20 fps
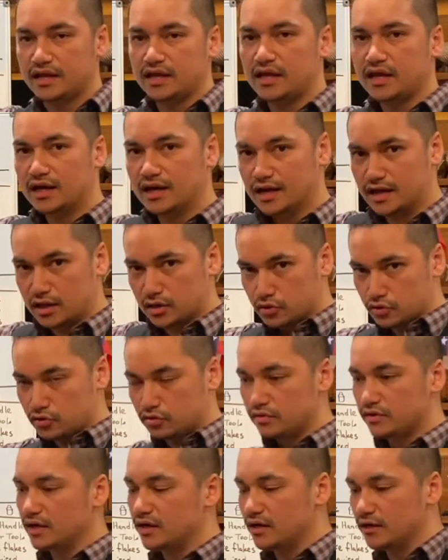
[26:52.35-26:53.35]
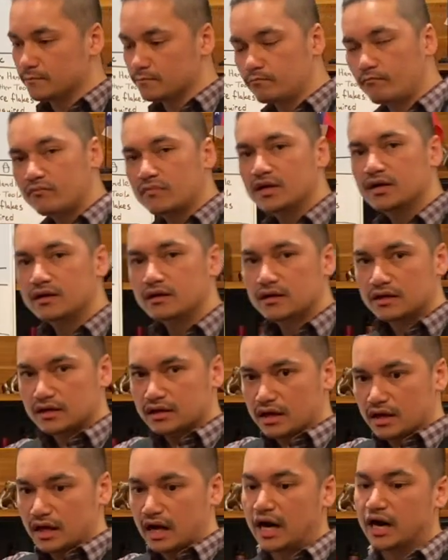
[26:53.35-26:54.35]
and then I'm gonna do the
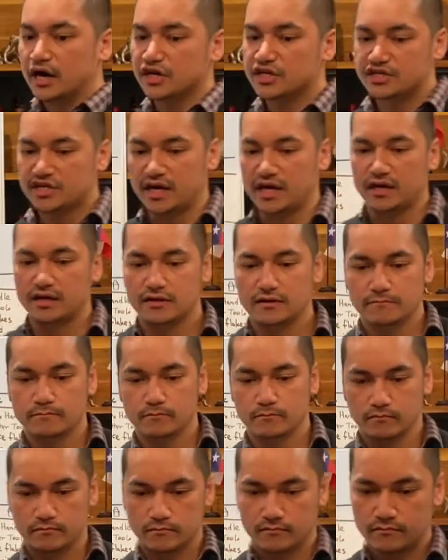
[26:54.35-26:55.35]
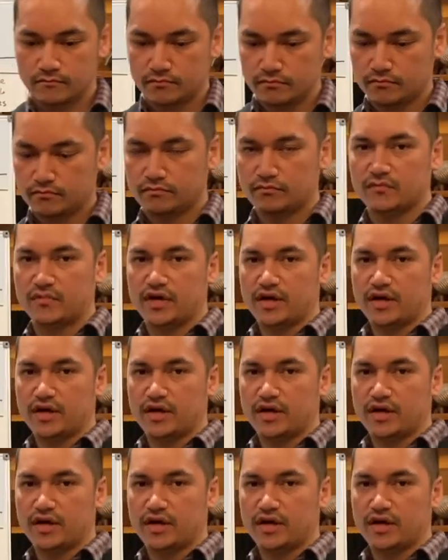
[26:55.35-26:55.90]
hard shake. All